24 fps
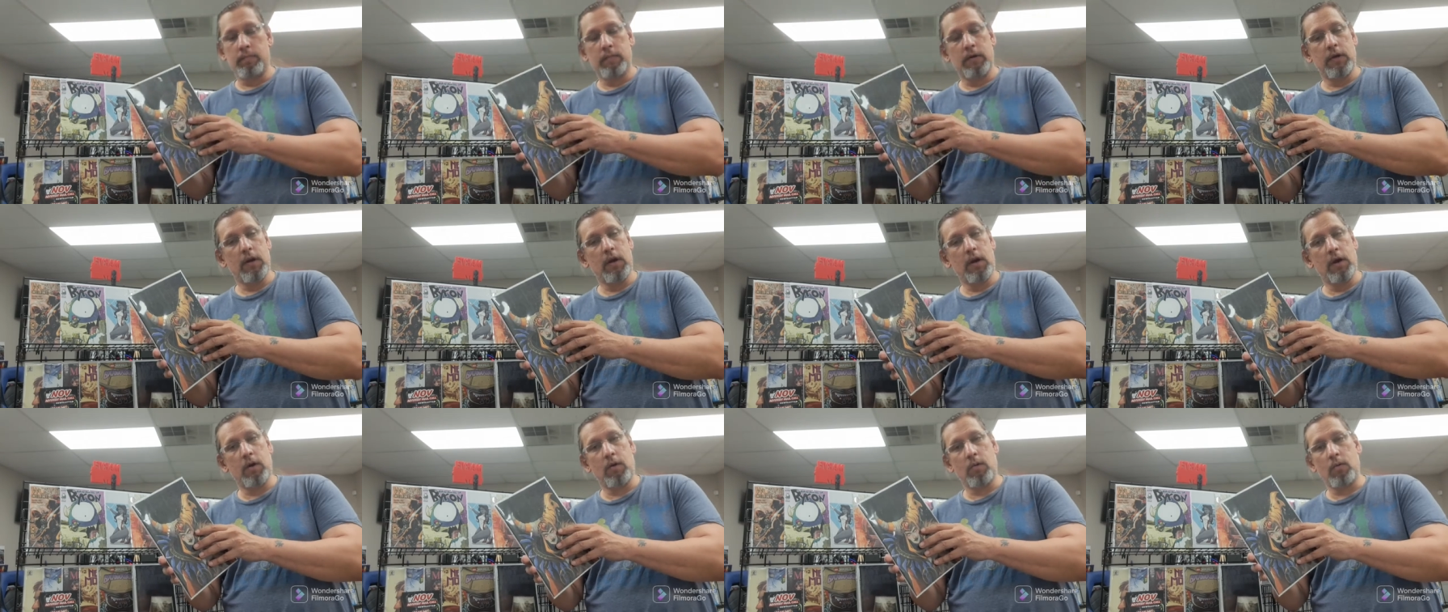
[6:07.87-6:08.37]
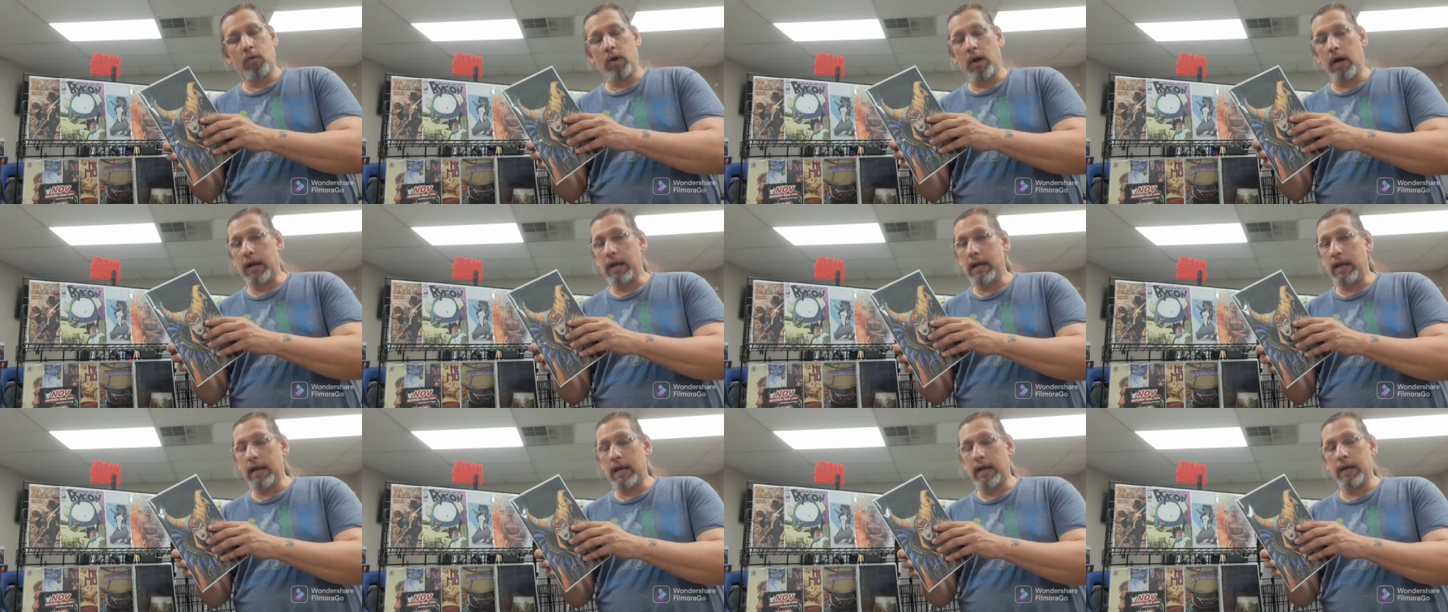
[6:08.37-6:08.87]
You know,
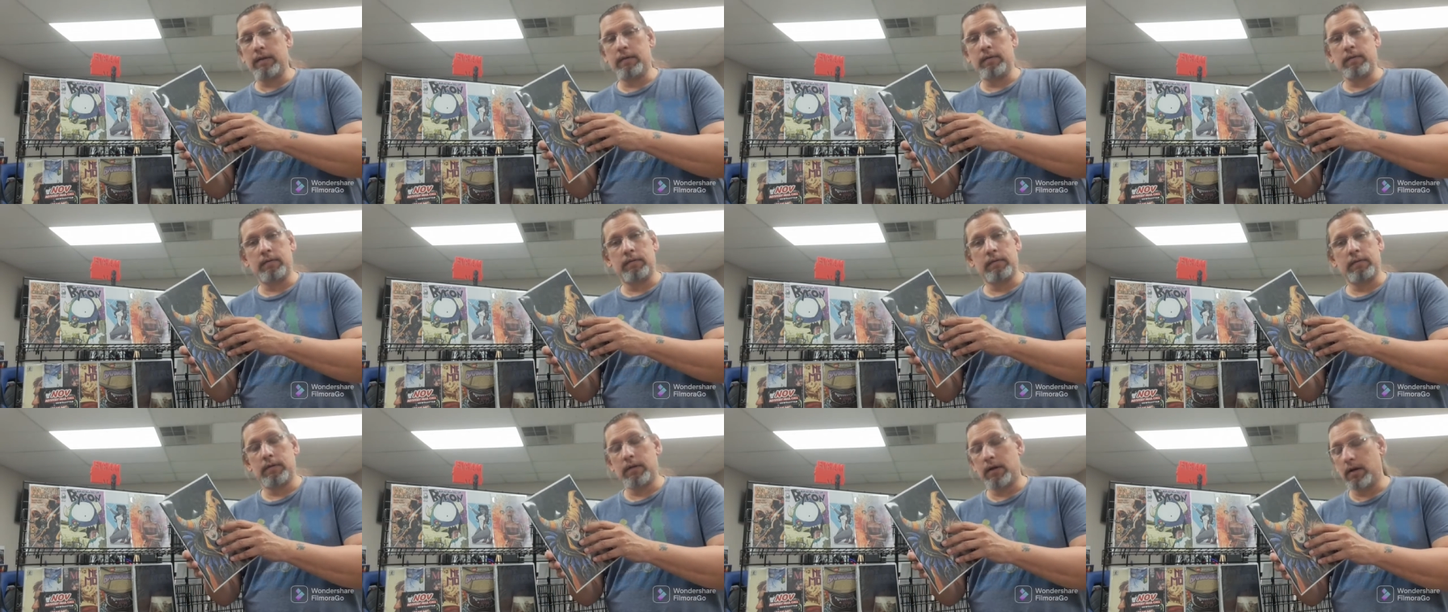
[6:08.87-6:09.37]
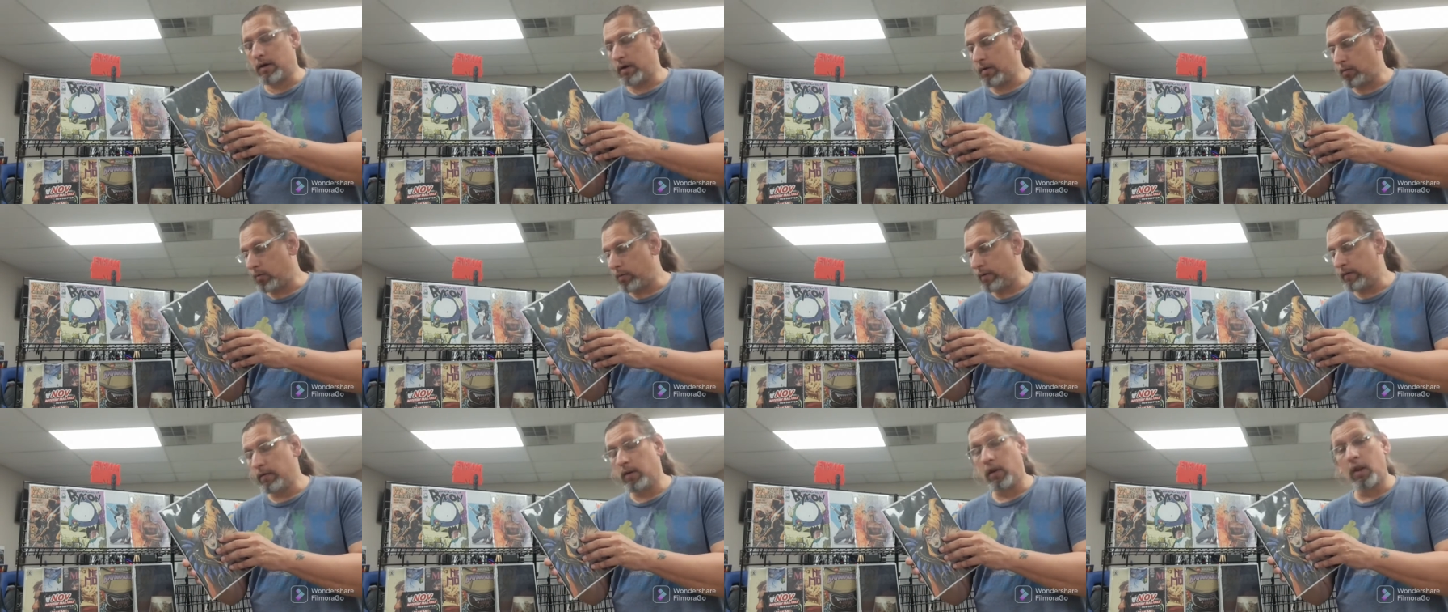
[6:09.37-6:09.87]
again, you know,
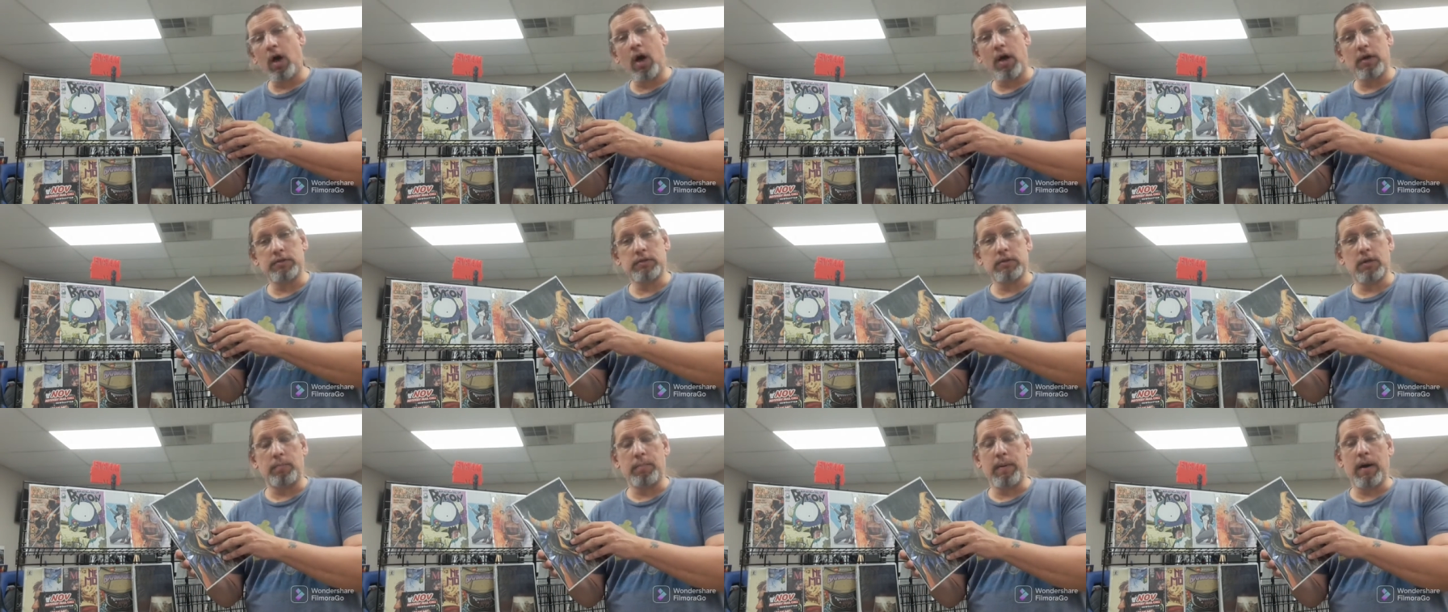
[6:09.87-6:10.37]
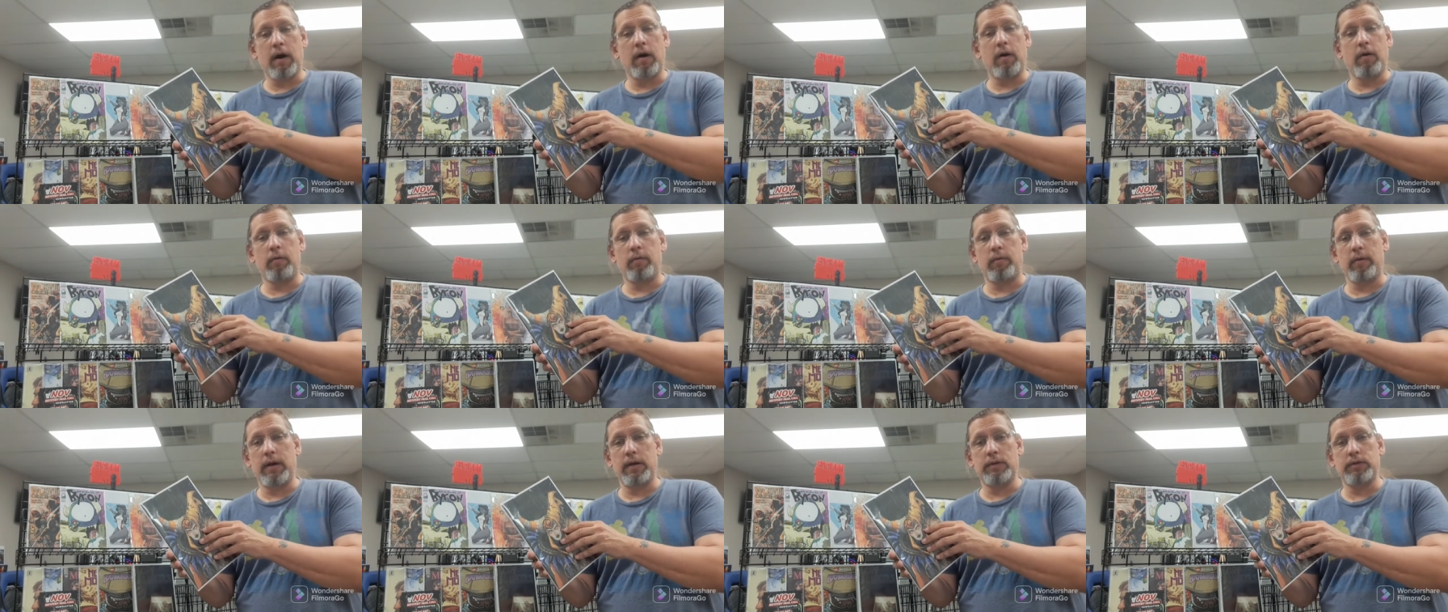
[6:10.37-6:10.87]
we lost a
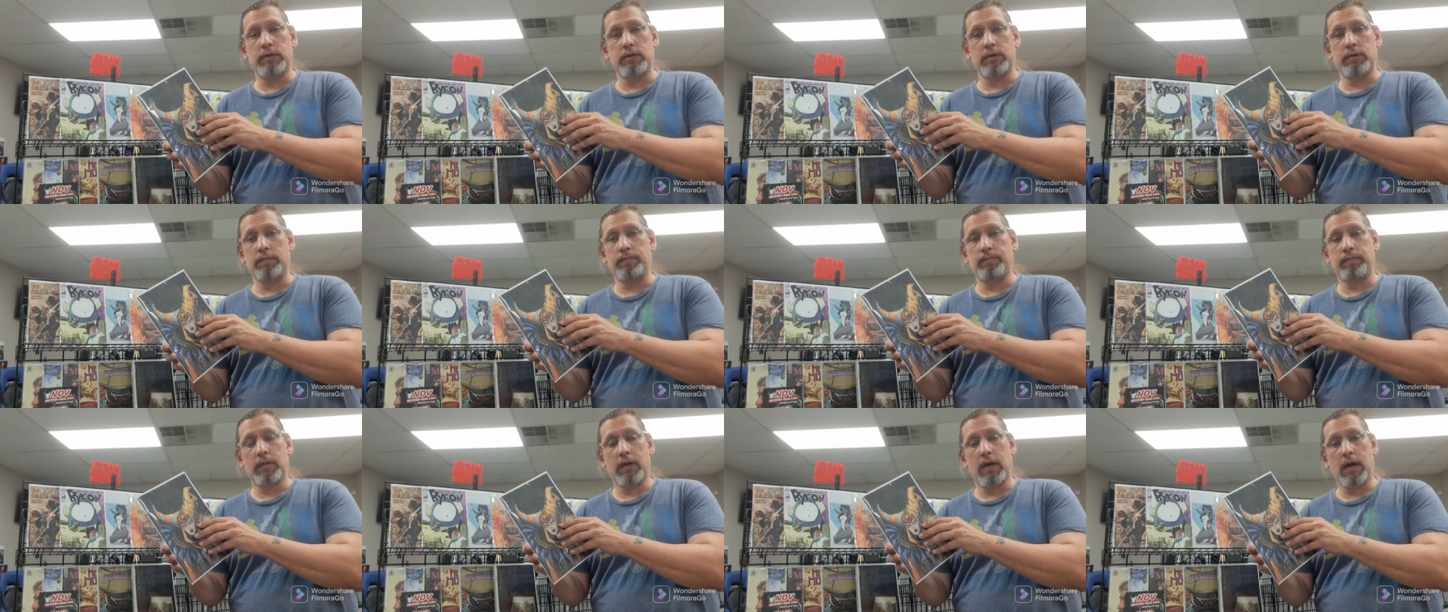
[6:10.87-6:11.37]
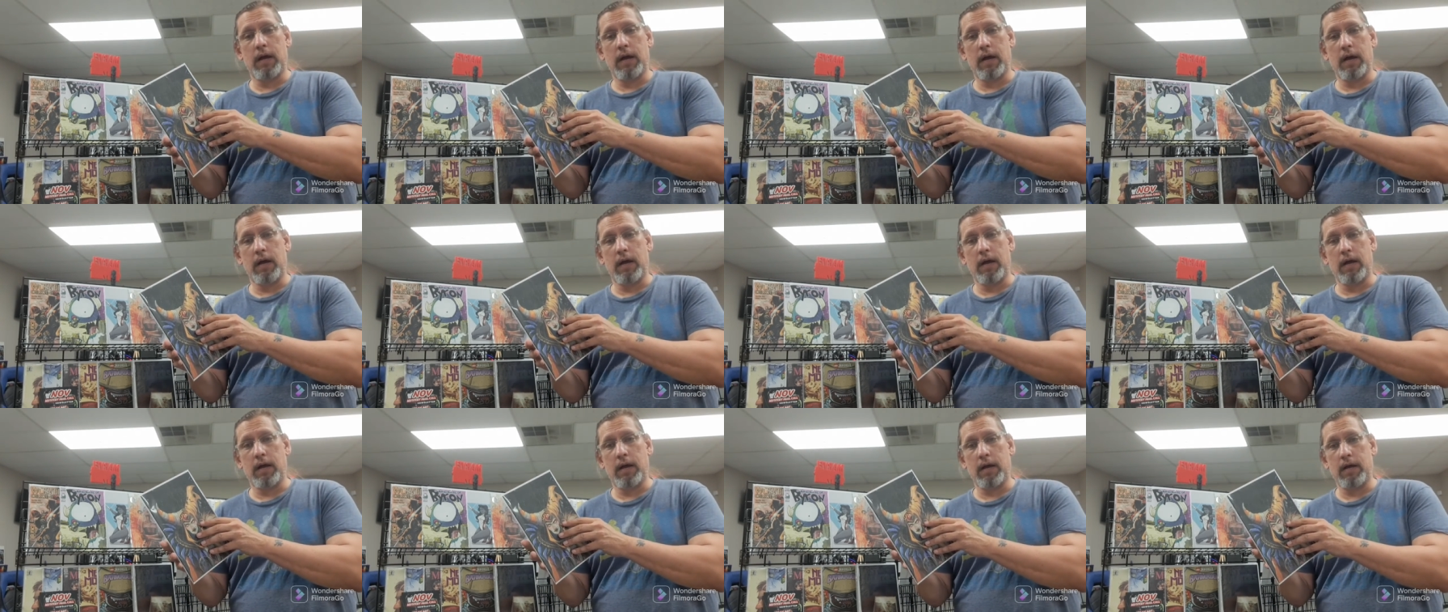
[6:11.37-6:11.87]
Power Ranger
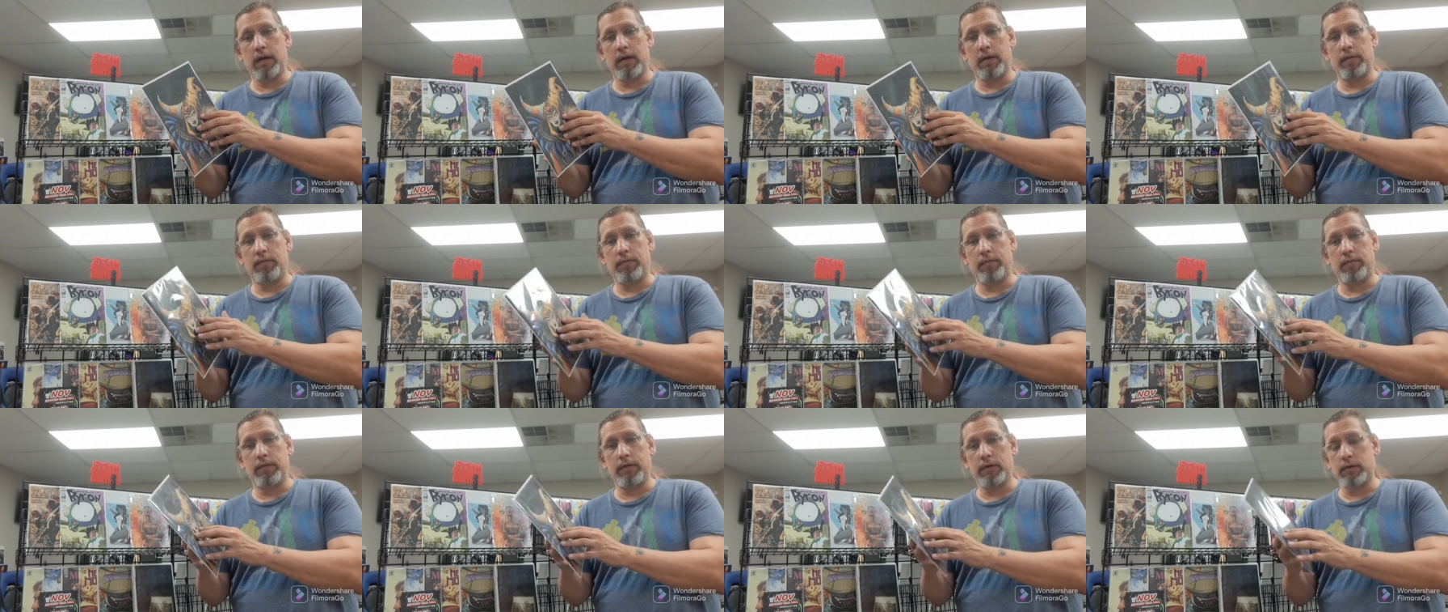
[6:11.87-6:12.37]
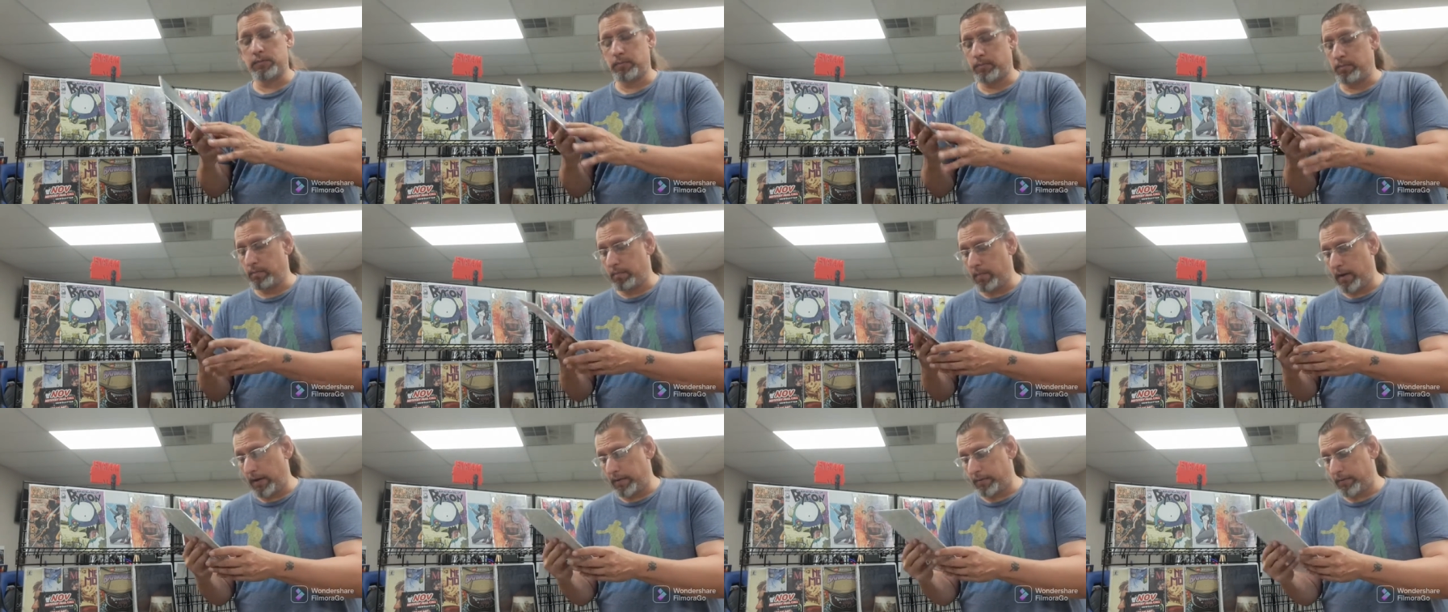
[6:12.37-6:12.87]
uh, this
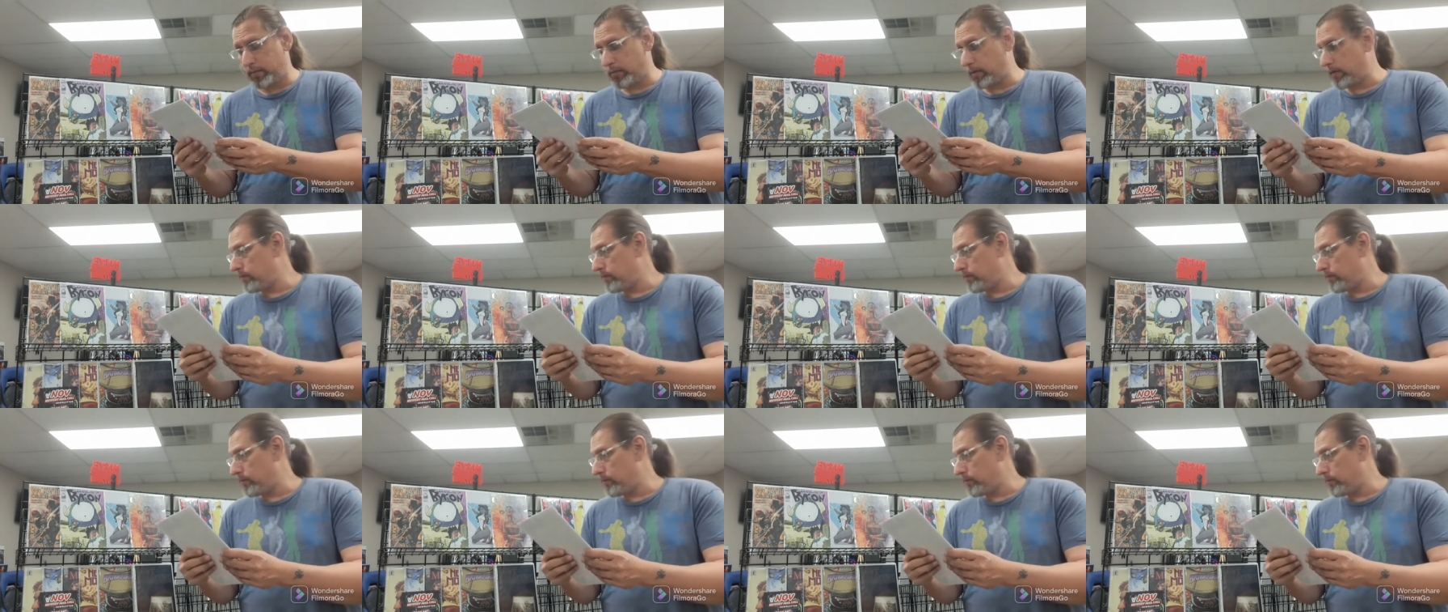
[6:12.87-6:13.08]
month.